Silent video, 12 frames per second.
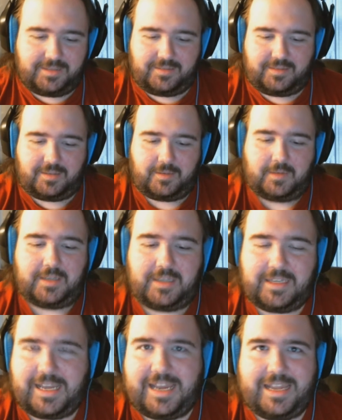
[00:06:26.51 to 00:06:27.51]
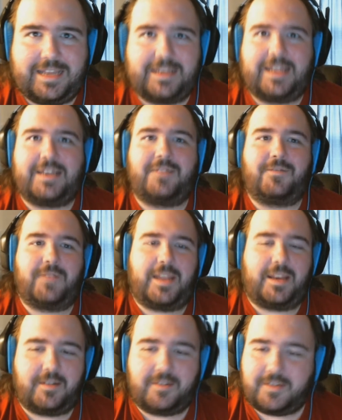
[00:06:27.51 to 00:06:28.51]
so uh, yeah, and and
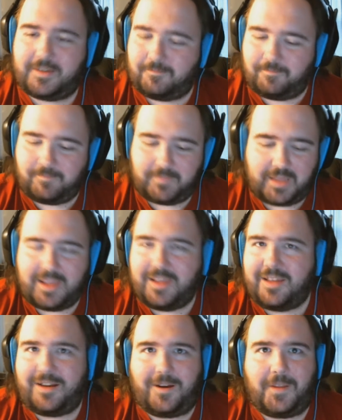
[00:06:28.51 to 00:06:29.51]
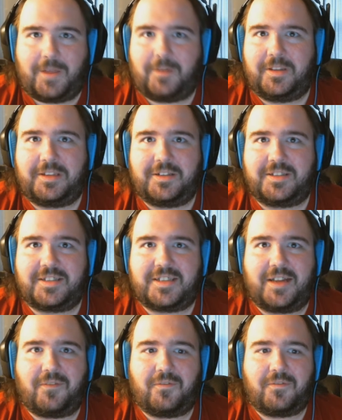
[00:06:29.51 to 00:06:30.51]
and um, all that really good
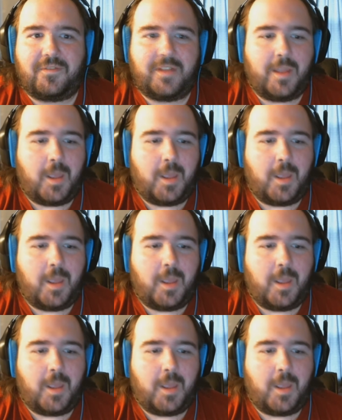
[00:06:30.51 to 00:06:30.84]
stuff.